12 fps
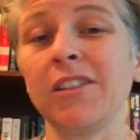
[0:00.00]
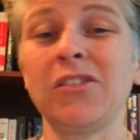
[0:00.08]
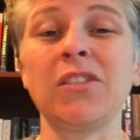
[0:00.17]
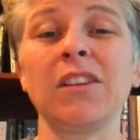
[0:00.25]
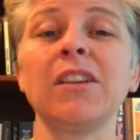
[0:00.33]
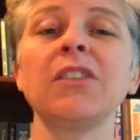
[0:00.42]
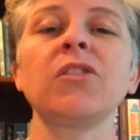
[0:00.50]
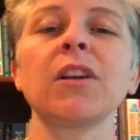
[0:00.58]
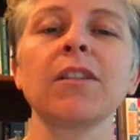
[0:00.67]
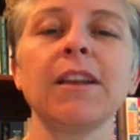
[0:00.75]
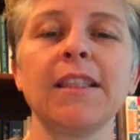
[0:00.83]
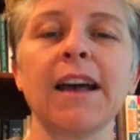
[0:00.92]
And
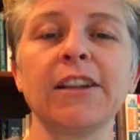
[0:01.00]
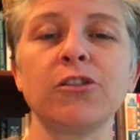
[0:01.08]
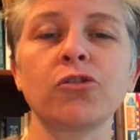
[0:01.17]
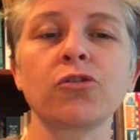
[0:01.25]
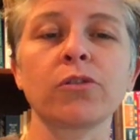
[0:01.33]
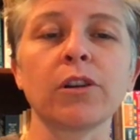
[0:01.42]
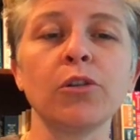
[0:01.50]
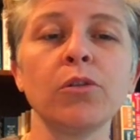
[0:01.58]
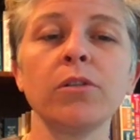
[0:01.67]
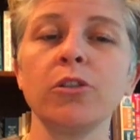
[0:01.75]
statistically, that's true.